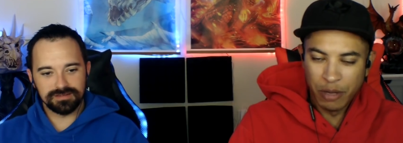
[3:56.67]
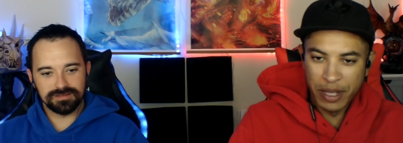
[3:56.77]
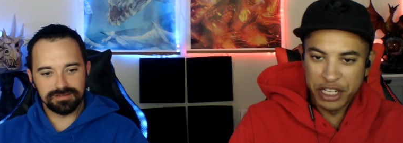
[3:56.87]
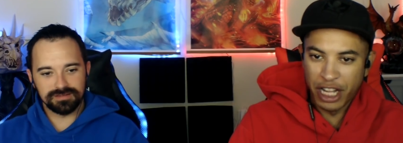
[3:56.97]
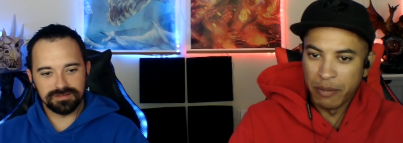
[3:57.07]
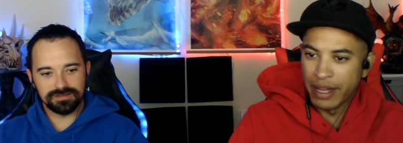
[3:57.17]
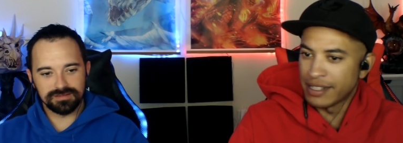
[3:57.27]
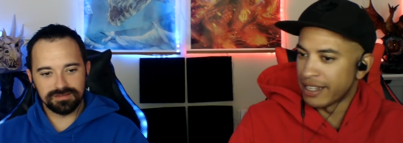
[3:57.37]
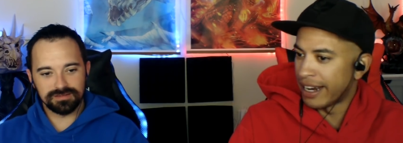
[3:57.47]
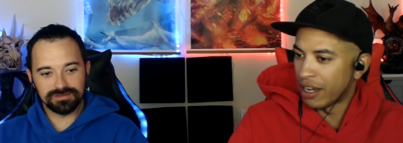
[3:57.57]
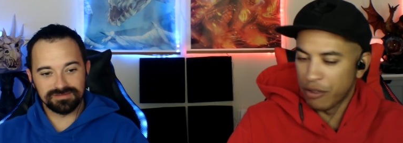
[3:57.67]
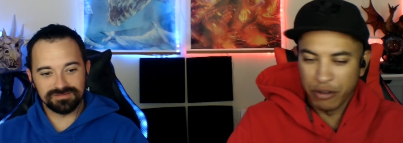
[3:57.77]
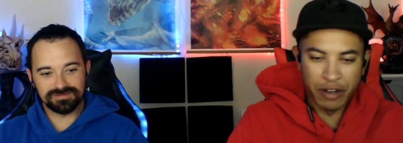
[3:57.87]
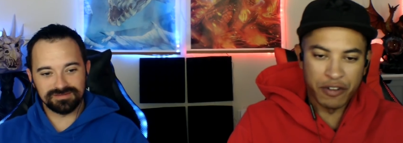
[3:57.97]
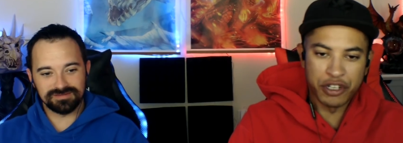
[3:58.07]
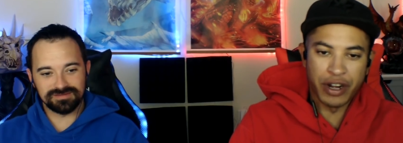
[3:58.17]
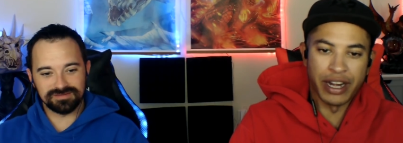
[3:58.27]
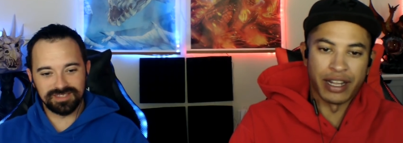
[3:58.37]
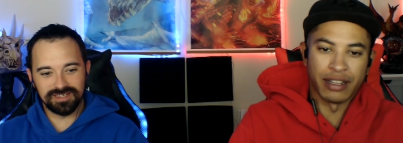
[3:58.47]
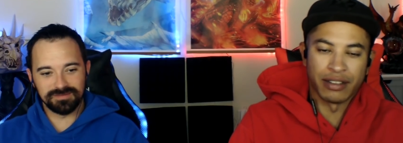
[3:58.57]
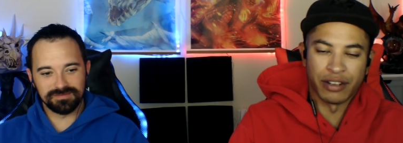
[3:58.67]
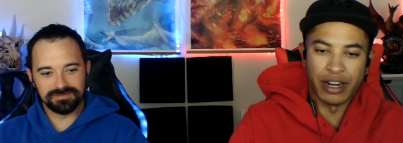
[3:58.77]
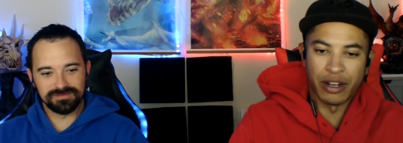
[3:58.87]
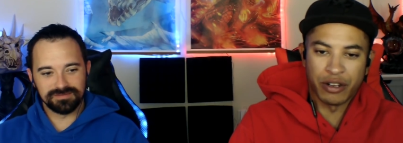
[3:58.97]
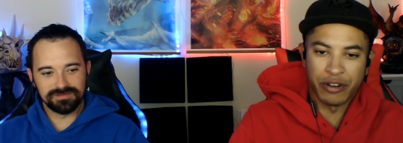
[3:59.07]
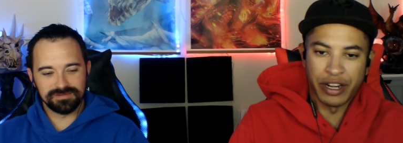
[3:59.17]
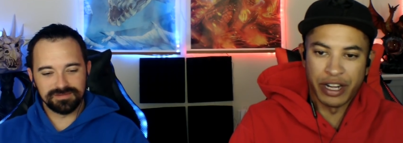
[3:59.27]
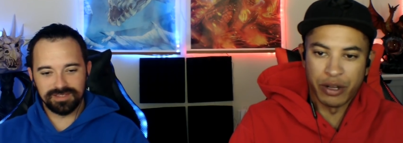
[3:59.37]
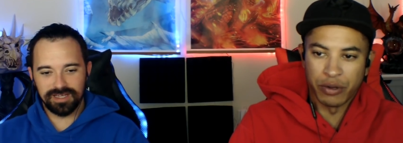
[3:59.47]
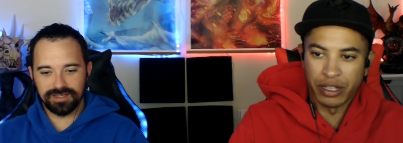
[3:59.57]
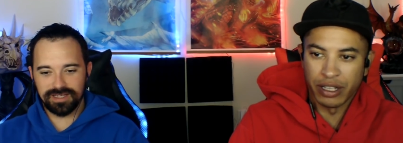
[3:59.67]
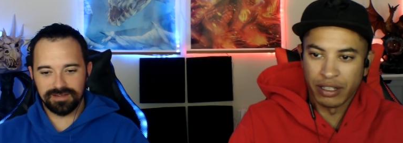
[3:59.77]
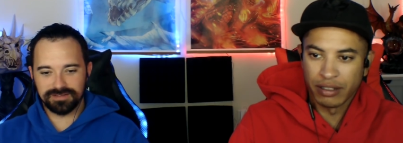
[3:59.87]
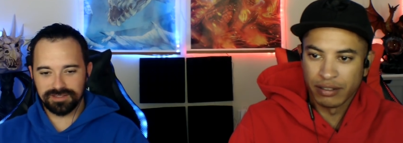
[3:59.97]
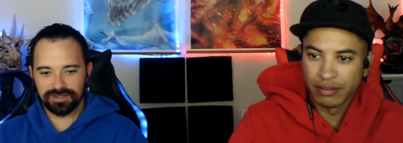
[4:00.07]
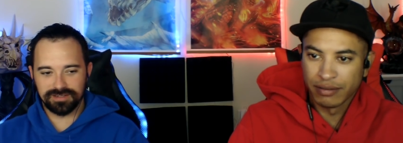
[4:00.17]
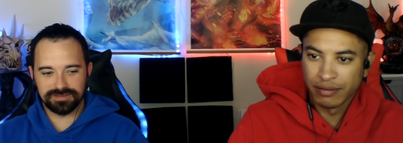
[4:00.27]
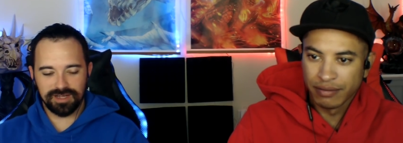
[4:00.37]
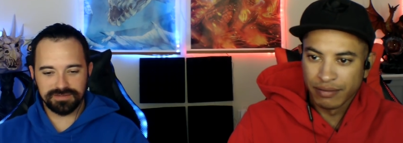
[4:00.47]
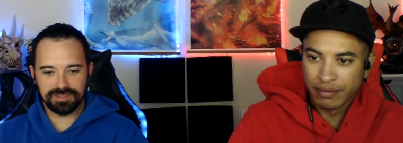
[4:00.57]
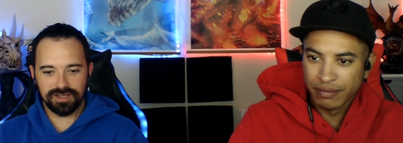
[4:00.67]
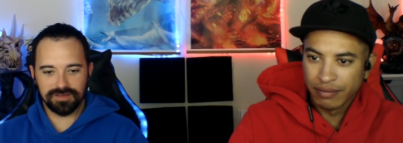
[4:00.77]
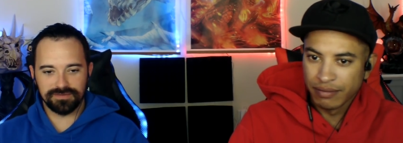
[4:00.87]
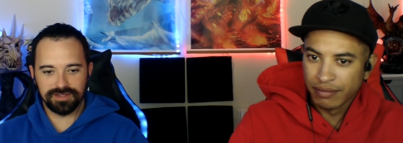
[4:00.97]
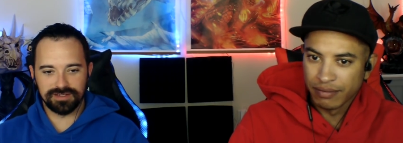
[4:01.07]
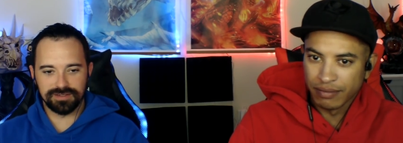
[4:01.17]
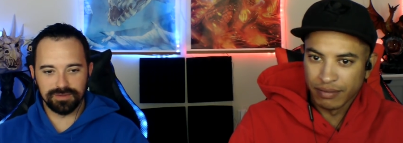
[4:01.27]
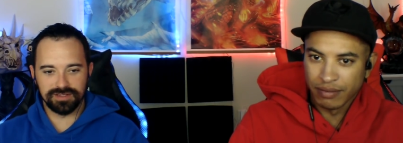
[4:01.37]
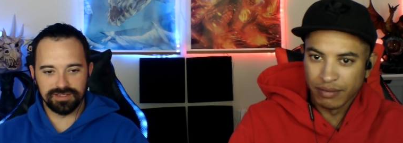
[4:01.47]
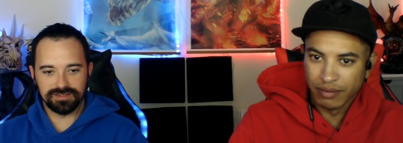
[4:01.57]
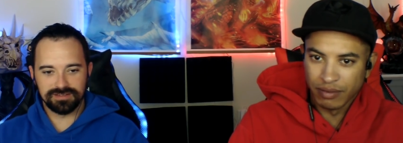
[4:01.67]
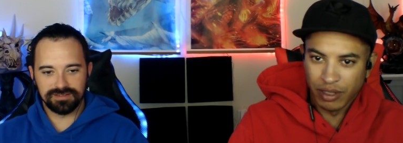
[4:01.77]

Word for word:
Speaker 1: oh, each element's gotta go through different training. Yeah, they're not all created equal. Yeah, I can't. Sorry, toss, Toph. You gotta deal with it.